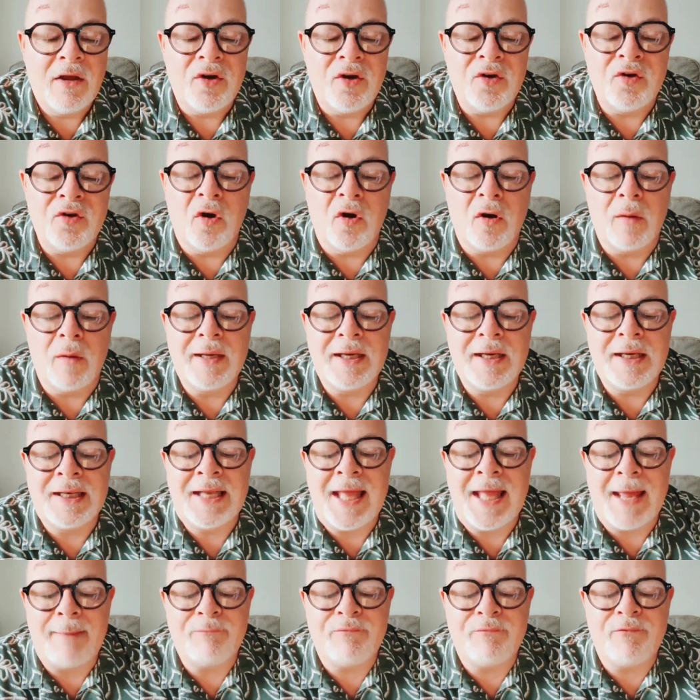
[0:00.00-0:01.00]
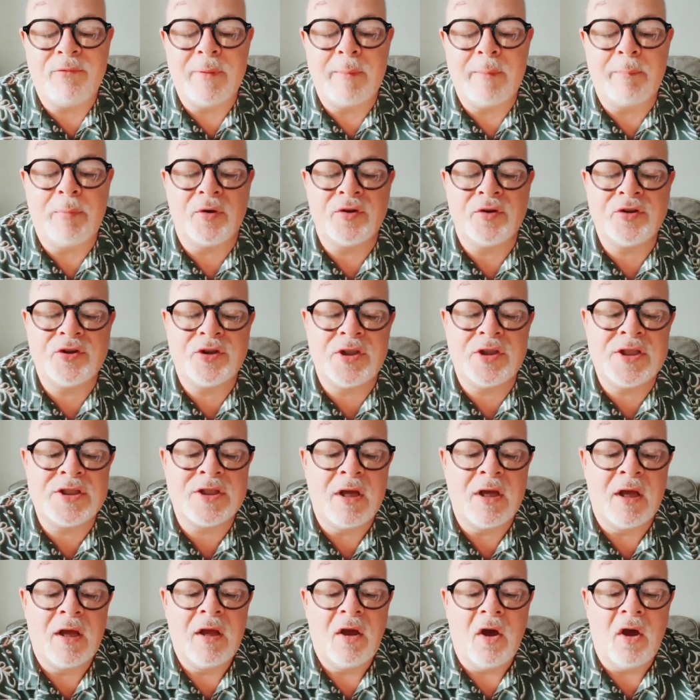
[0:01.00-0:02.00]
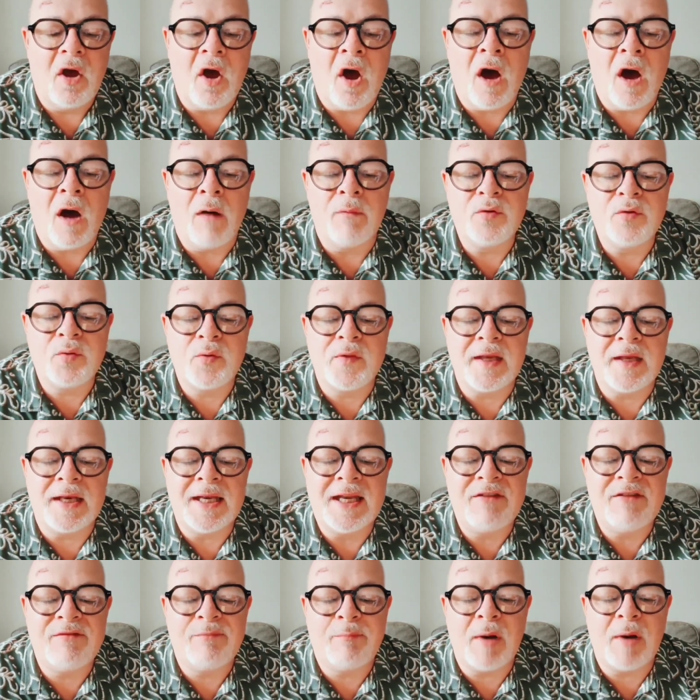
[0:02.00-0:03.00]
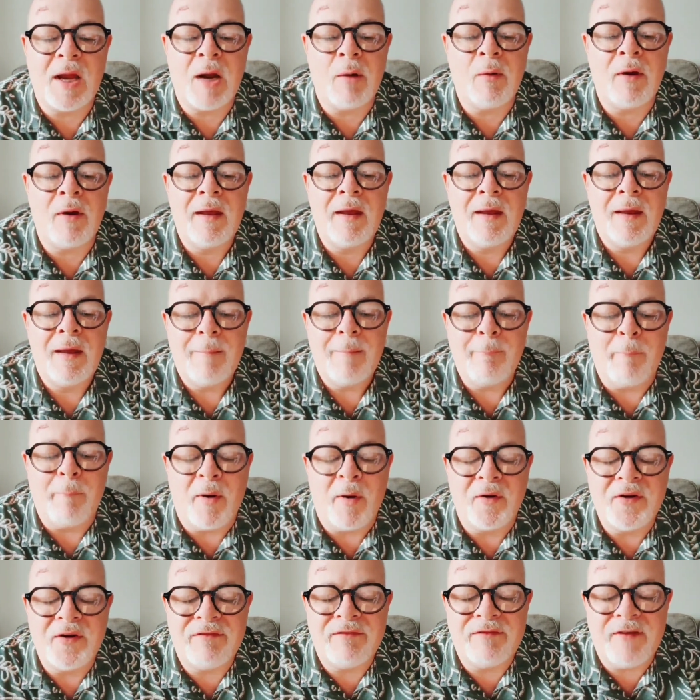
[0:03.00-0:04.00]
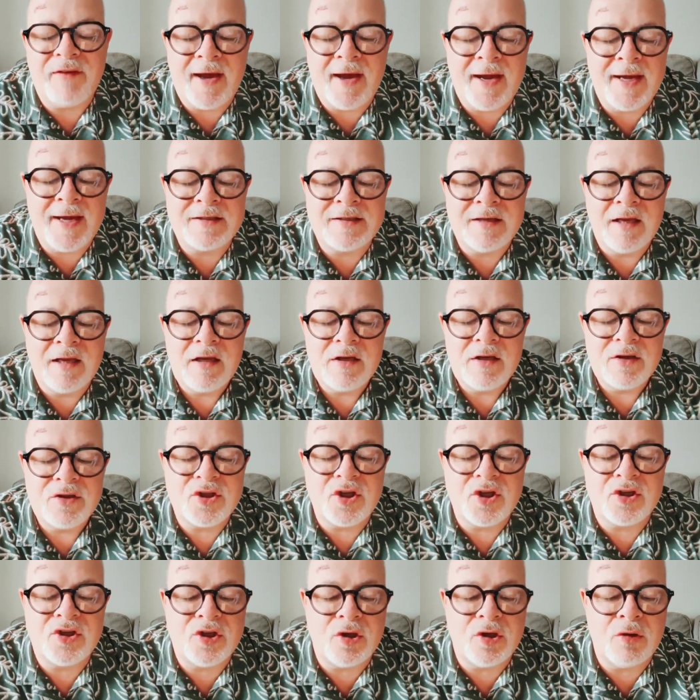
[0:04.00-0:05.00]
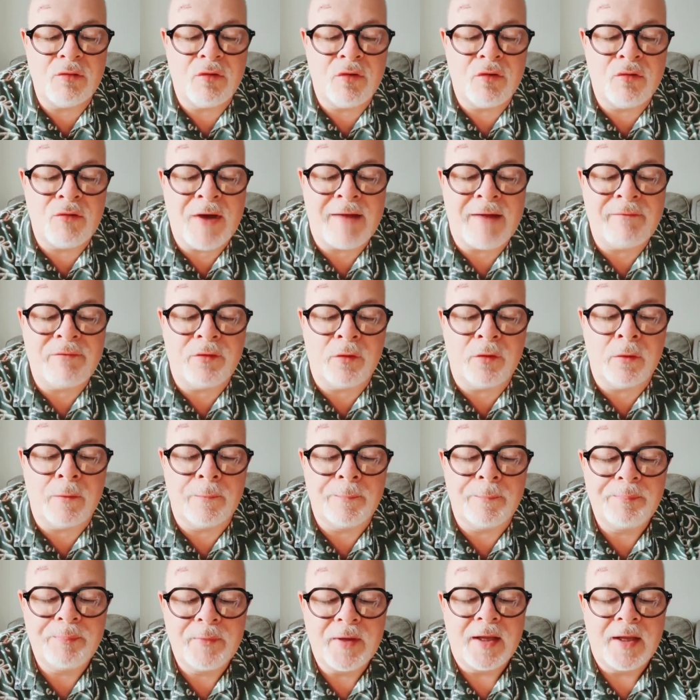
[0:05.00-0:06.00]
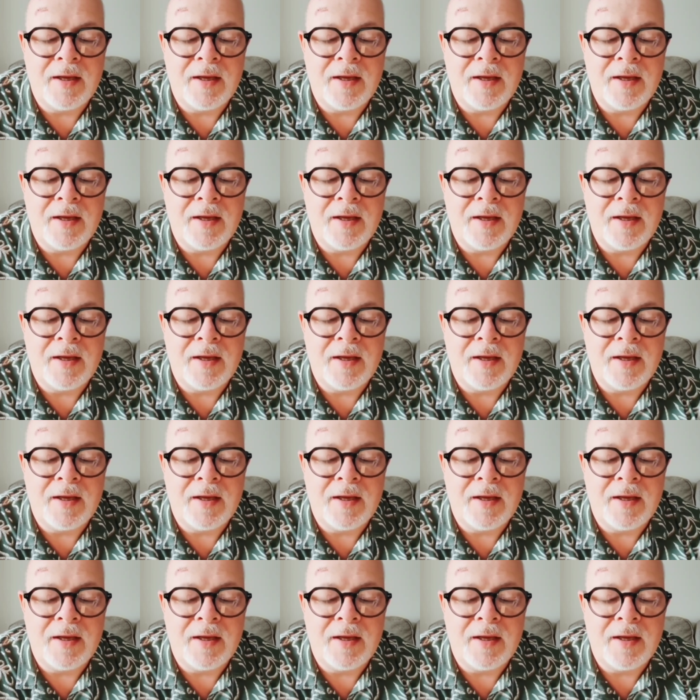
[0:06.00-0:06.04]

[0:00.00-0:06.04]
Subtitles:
Norman leapt from the bushes, armed with a leaf blower modified to shoot gravel.